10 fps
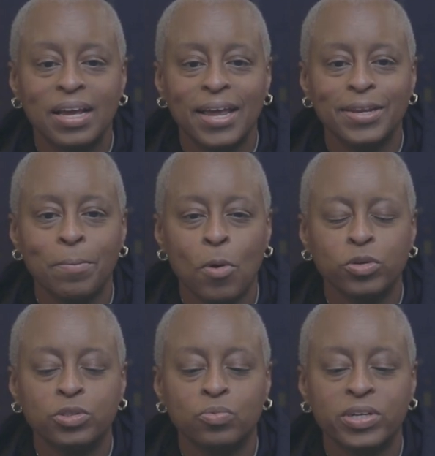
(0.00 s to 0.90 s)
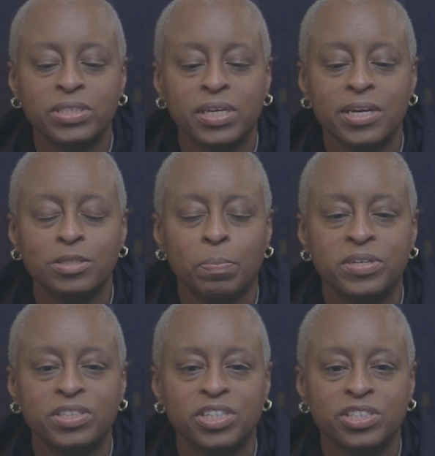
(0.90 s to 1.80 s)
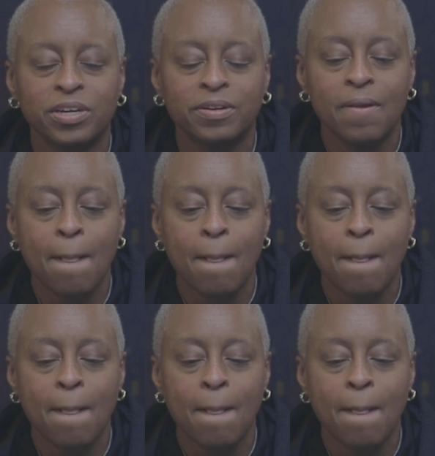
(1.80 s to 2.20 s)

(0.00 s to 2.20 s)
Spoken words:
in the most riskiest position,